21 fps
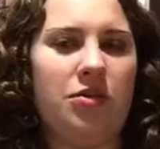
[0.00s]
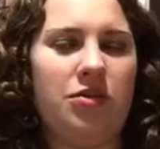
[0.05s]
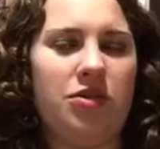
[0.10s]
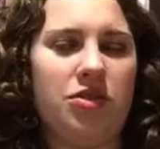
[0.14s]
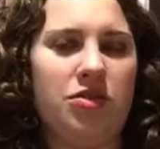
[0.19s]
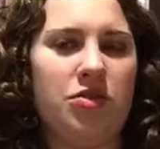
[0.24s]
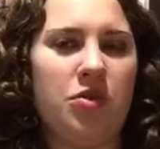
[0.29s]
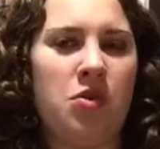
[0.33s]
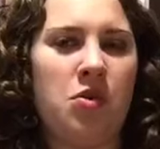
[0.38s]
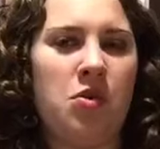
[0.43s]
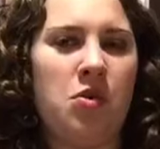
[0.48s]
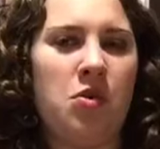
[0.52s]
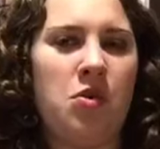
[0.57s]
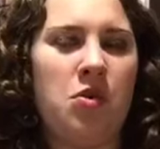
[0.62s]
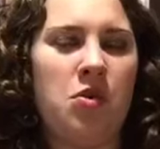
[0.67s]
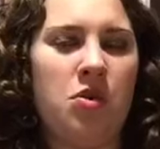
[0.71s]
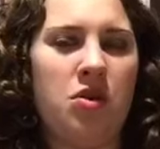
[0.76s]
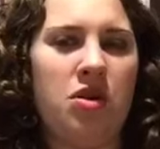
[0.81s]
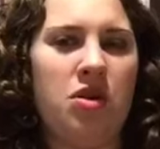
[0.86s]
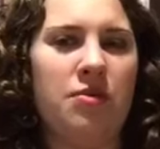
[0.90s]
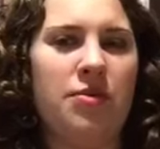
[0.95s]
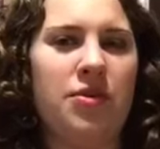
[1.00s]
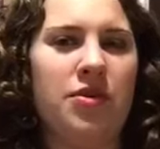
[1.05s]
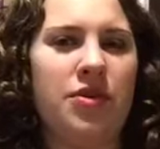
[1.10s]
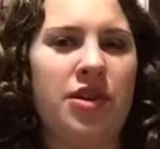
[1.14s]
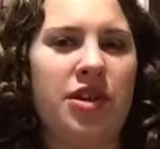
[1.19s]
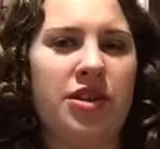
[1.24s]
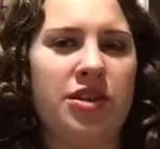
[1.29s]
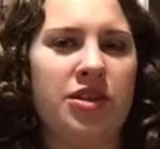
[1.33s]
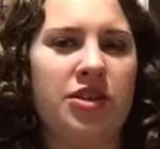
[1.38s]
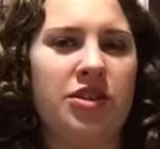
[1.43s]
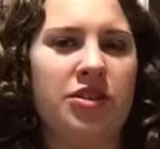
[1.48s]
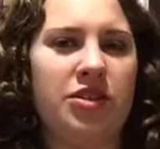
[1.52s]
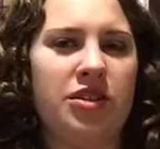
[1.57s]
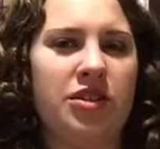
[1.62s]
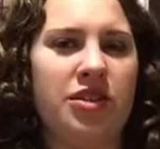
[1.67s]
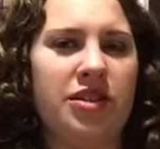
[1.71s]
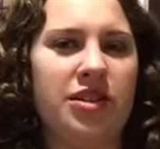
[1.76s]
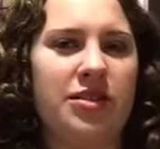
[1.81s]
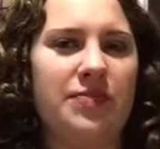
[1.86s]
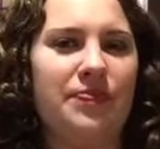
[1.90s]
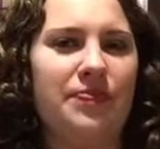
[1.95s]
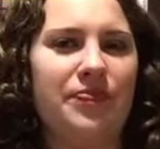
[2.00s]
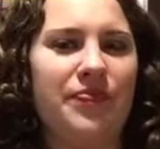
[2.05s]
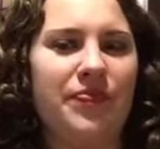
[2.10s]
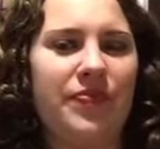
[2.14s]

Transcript: Just horrible conditions.